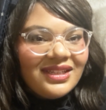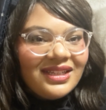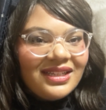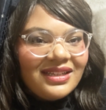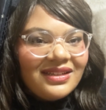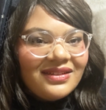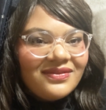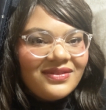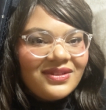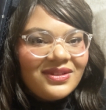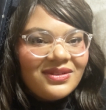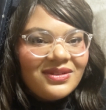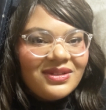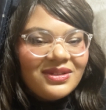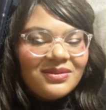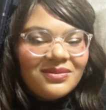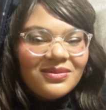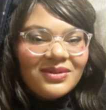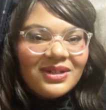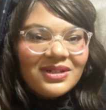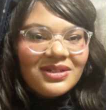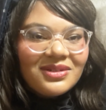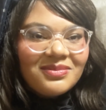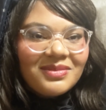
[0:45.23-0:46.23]
If you didn't
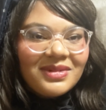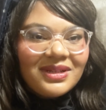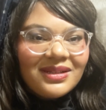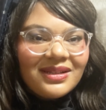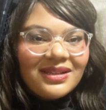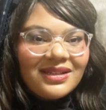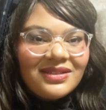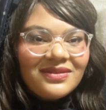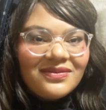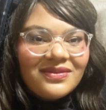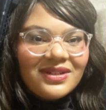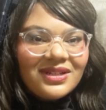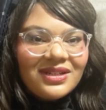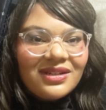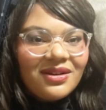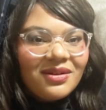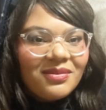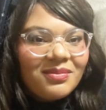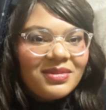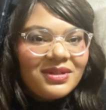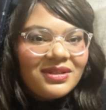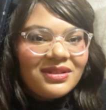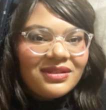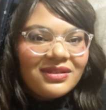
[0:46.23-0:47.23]
watch my last video, I'll
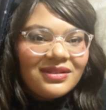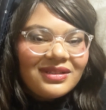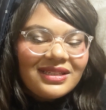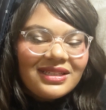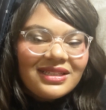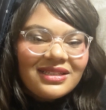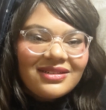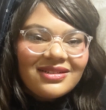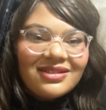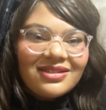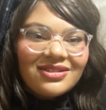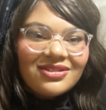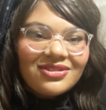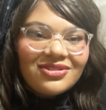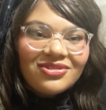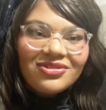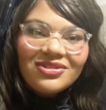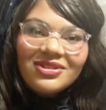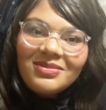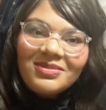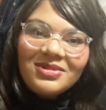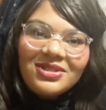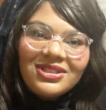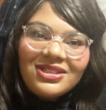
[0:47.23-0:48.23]
put the link in the
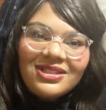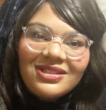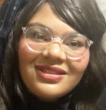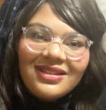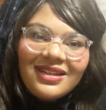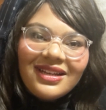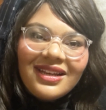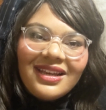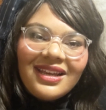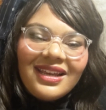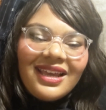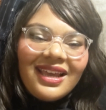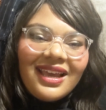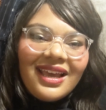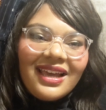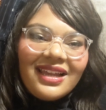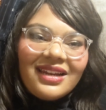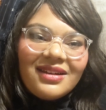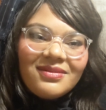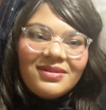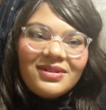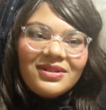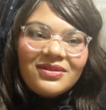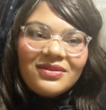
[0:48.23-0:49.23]
description.
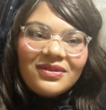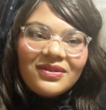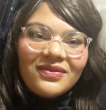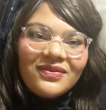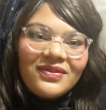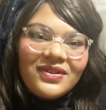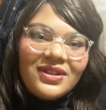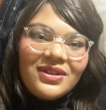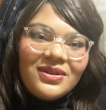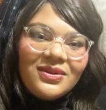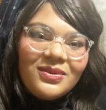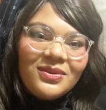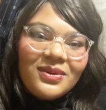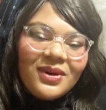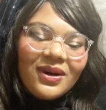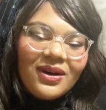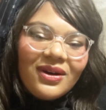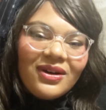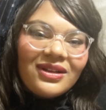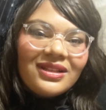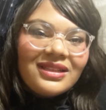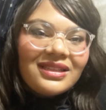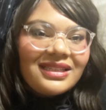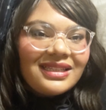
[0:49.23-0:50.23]
And it was a review
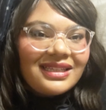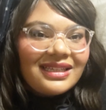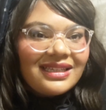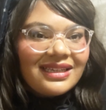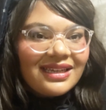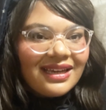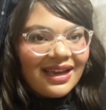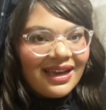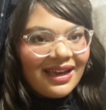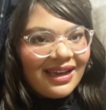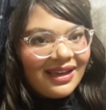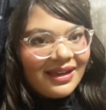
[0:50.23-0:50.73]
on the